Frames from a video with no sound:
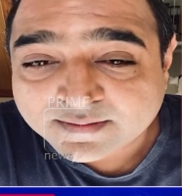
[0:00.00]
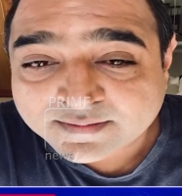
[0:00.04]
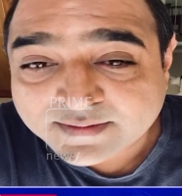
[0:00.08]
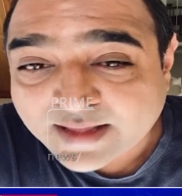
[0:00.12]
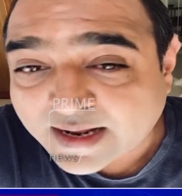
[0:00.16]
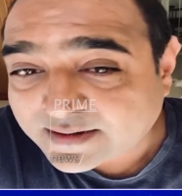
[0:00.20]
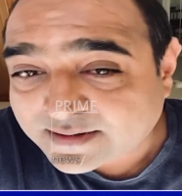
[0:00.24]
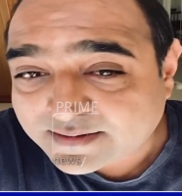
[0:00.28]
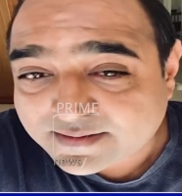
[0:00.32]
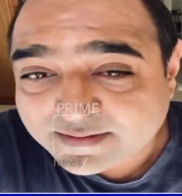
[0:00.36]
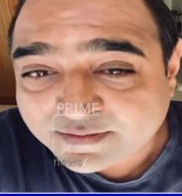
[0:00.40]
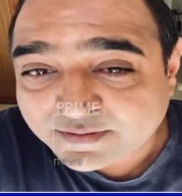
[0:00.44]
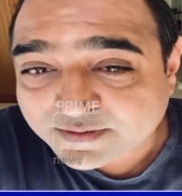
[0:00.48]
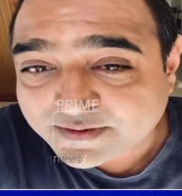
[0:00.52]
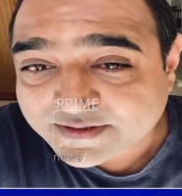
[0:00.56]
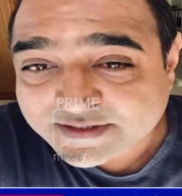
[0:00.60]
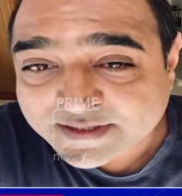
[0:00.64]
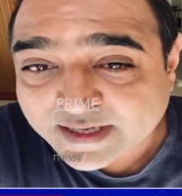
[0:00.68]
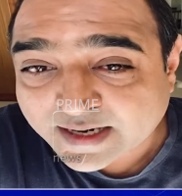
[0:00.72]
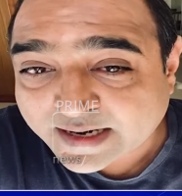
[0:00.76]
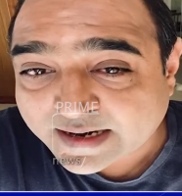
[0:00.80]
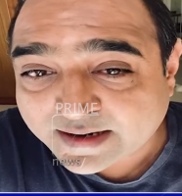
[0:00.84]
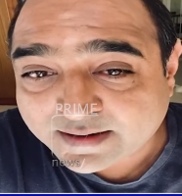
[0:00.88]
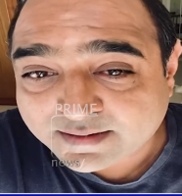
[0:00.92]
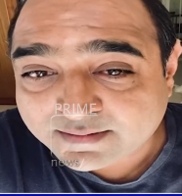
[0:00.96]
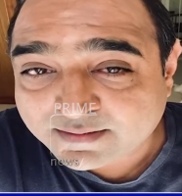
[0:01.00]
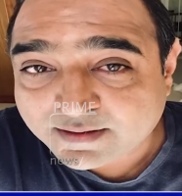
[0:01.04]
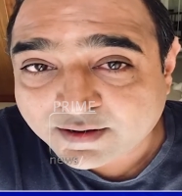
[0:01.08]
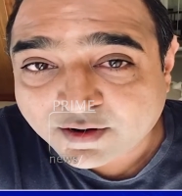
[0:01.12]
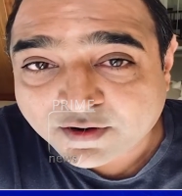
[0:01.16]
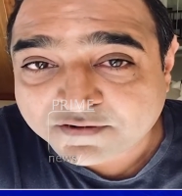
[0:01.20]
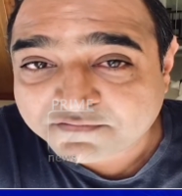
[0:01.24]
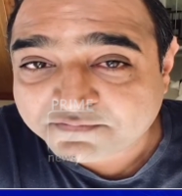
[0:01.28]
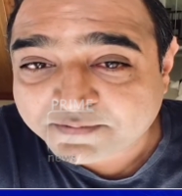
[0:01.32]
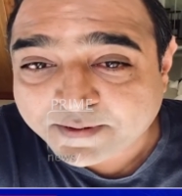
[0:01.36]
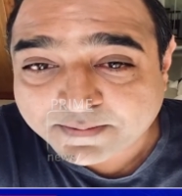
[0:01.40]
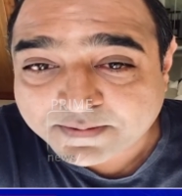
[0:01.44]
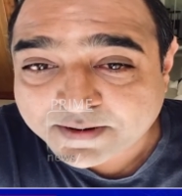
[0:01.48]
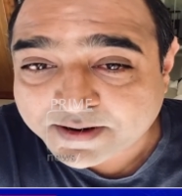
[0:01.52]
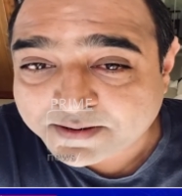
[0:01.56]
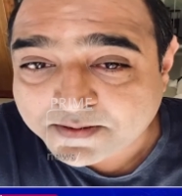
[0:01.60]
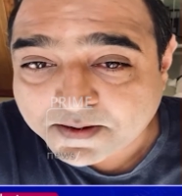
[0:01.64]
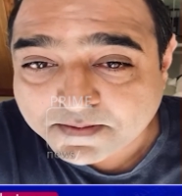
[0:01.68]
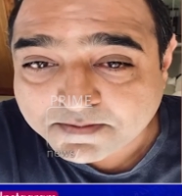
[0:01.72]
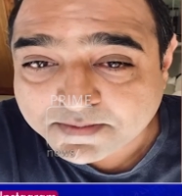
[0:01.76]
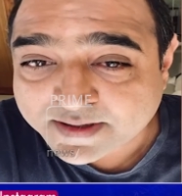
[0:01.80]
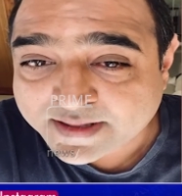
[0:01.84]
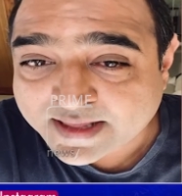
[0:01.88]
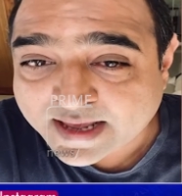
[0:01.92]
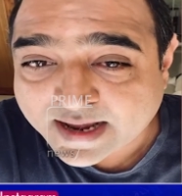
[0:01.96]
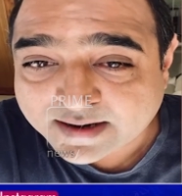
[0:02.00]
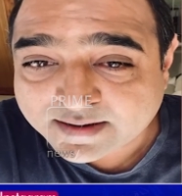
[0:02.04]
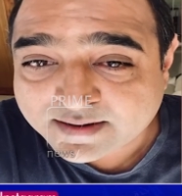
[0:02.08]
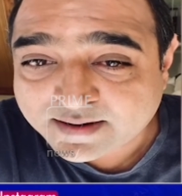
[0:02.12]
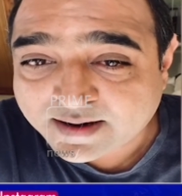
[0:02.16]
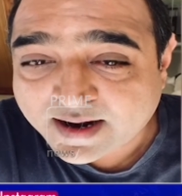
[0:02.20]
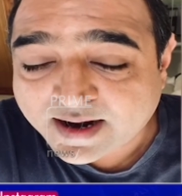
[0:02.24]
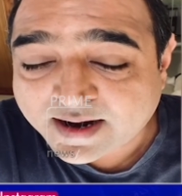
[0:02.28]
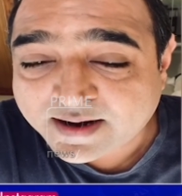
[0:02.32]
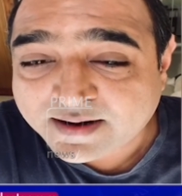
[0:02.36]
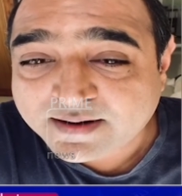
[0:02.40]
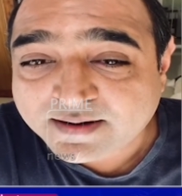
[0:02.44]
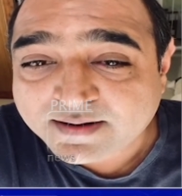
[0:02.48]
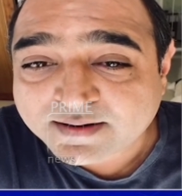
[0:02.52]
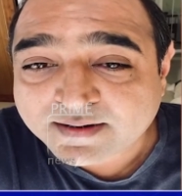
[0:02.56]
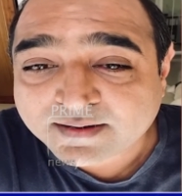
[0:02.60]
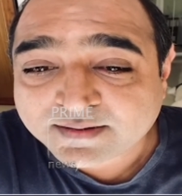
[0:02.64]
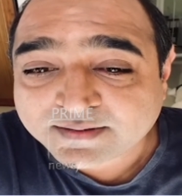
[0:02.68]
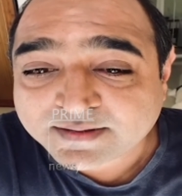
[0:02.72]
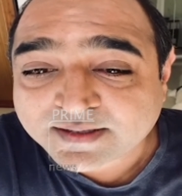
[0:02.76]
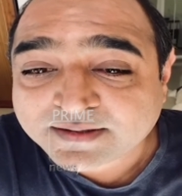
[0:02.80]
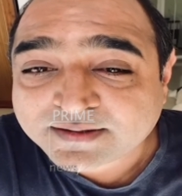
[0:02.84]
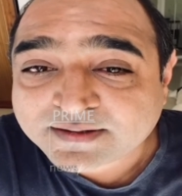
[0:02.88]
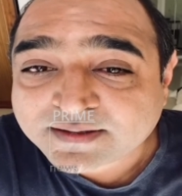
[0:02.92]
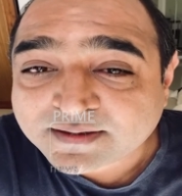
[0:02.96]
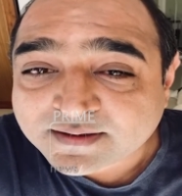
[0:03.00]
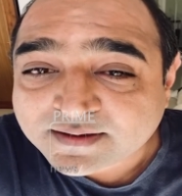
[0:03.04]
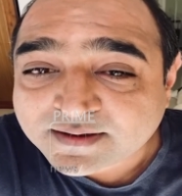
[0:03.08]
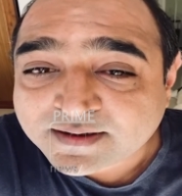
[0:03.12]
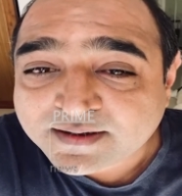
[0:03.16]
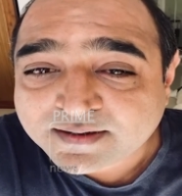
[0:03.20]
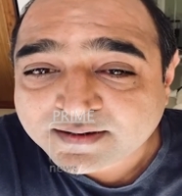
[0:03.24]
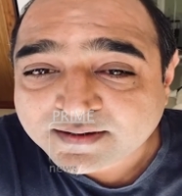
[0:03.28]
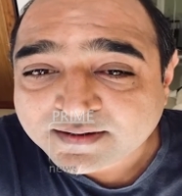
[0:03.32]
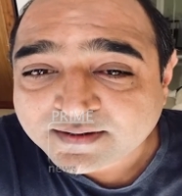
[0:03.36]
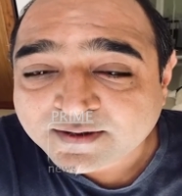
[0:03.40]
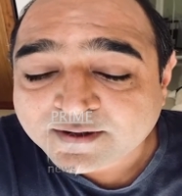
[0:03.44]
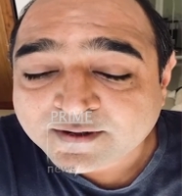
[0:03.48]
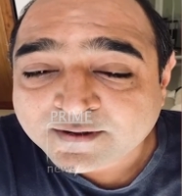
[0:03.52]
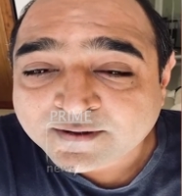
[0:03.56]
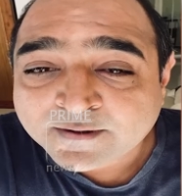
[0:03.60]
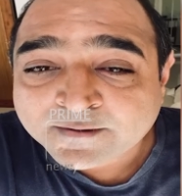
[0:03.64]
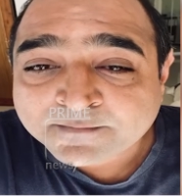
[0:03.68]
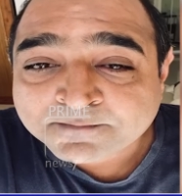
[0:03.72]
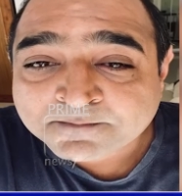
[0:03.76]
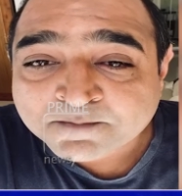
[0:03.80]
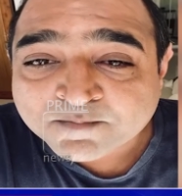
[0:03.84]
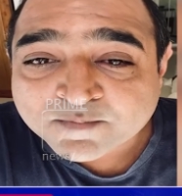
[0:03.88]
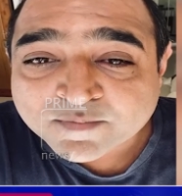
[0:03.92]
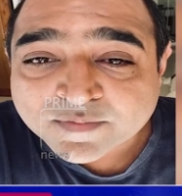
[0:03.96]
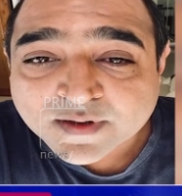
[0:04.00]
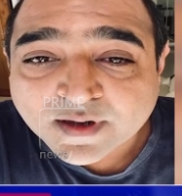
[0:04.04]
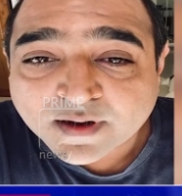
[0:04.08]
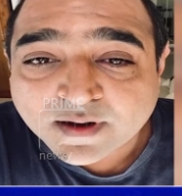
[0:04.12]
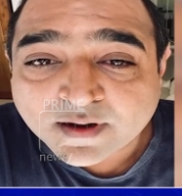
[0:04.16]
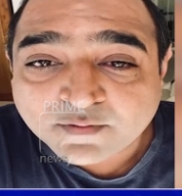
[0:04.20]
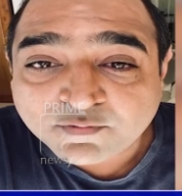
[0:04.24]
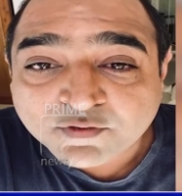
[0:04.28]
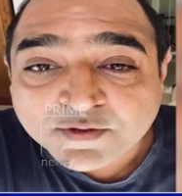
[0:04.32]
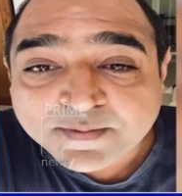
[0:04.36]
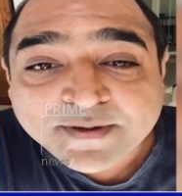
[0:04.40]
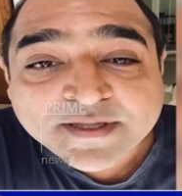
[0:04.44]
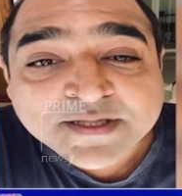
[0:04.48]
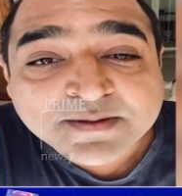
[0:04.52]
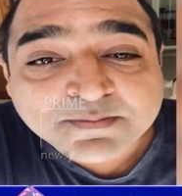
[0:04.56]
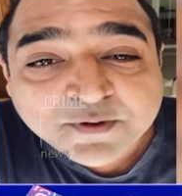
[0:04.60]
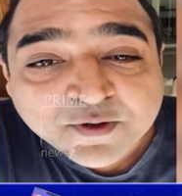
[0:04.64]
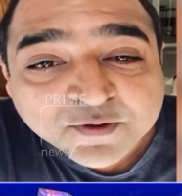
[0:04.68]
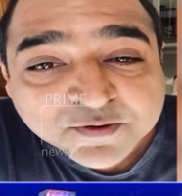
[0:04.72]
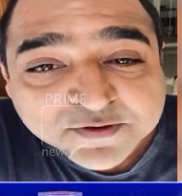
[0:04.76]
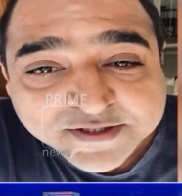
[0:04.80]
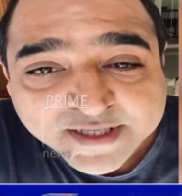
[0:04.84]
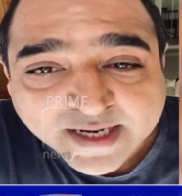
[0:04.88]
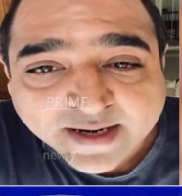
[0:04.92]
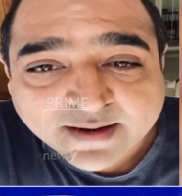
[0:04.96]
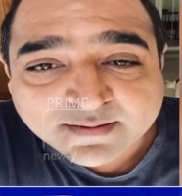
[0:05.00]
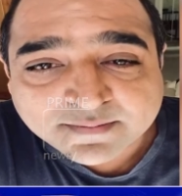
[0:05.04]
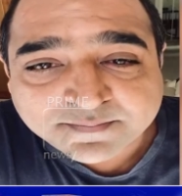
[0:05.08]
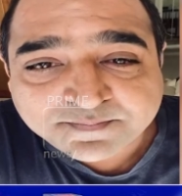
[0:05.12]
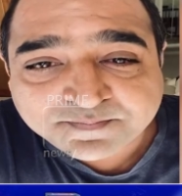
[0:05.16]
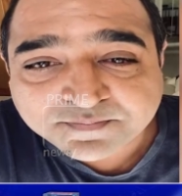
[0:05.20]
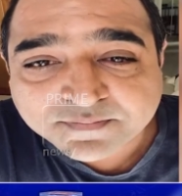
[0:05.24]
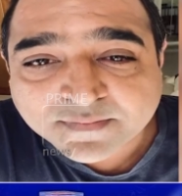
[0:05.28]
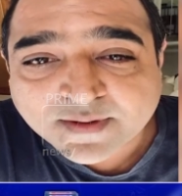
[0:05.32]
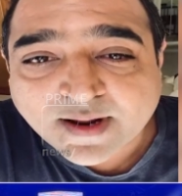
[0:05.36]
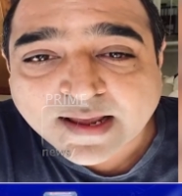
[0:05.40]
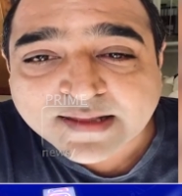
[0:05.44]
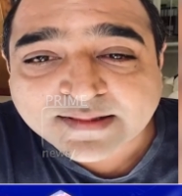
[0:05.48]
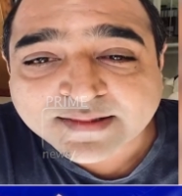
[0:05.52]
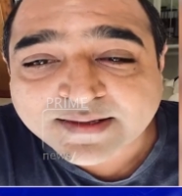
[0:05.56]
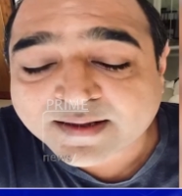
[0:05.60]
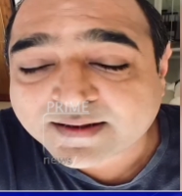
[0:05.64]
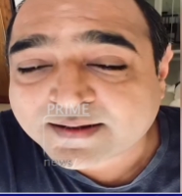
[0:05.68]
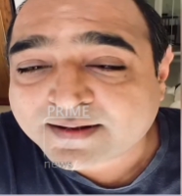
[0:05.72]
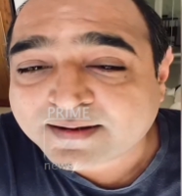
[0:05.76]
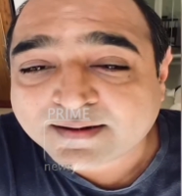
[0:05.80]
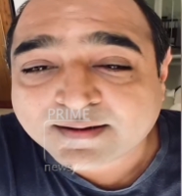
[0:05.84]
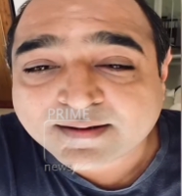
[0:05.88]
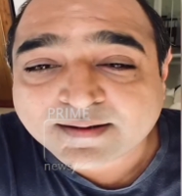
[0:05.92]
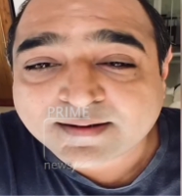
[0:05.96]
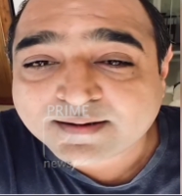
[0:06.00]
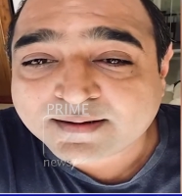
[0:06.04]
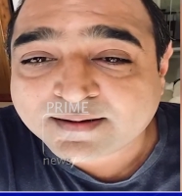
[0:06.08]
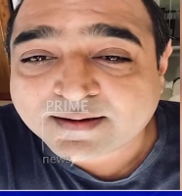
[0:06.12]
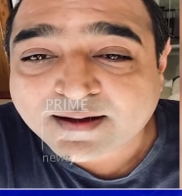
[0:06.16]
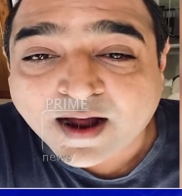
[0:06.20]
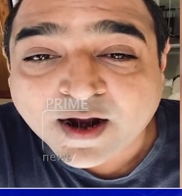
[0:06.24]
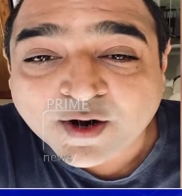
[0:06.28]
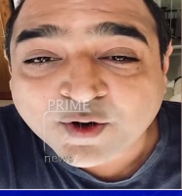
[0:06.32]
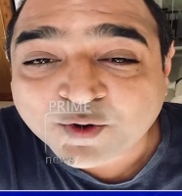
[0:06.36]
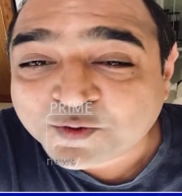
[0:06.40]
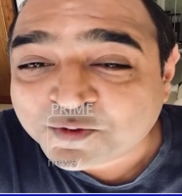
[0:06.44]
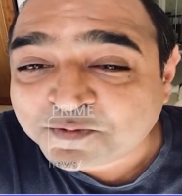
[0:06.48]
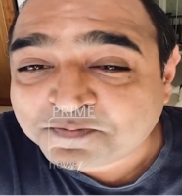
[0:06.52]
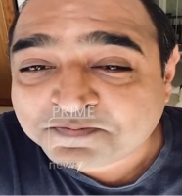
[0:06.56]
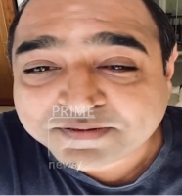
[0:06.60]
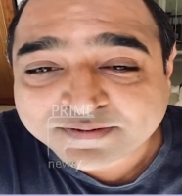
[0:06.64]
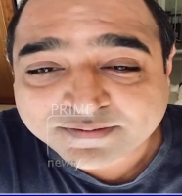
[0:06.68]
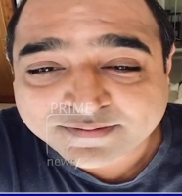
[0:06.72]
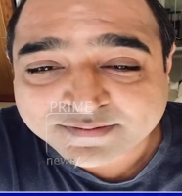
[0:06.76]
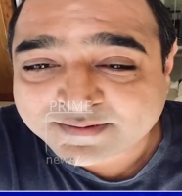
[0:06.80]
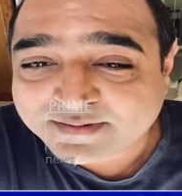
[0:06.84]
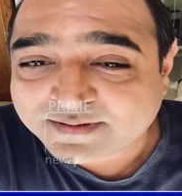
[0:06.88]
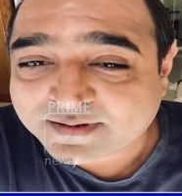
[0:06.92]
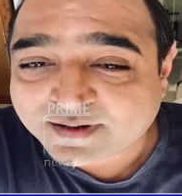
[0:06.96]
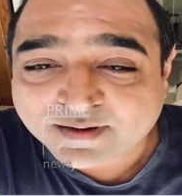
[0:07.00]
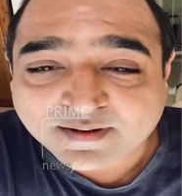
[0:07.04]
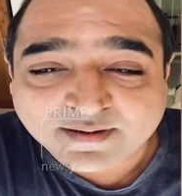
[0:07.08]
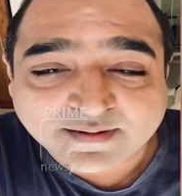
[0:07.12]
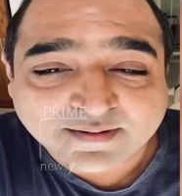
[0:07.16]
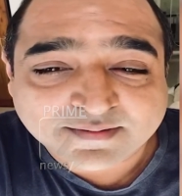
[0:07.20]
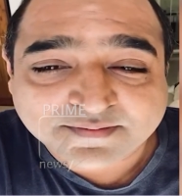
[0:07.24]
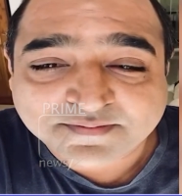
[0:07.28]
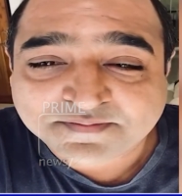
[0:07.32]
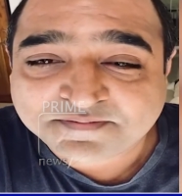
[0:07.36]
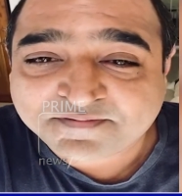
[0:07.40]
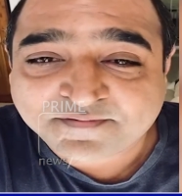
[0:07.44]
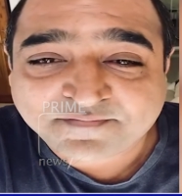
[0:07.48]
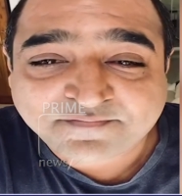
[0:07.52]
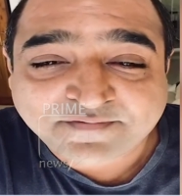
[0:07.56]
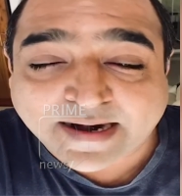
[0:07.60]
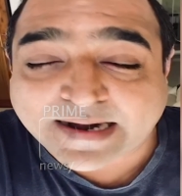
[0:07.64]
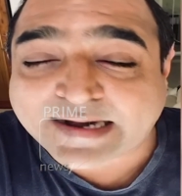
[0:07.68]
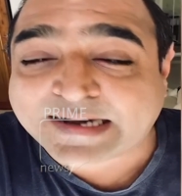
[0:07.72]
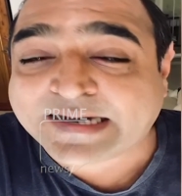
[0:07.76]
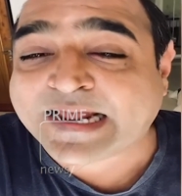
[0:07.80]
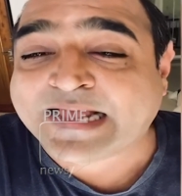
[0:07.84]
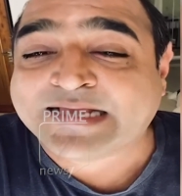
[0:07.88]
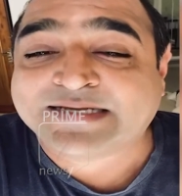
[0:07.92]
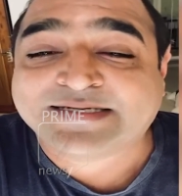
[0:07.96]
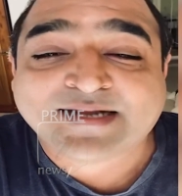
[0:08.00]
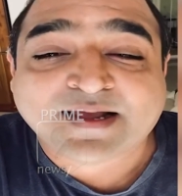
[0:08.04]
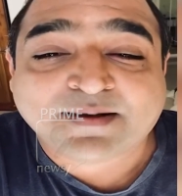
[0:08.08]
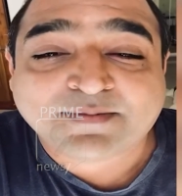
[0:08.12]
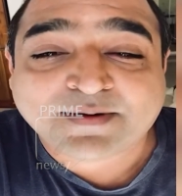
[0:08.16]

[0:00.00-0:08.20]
That was, again, a lot of people remember that. And the third would be the music. I think Anoop, fantastic.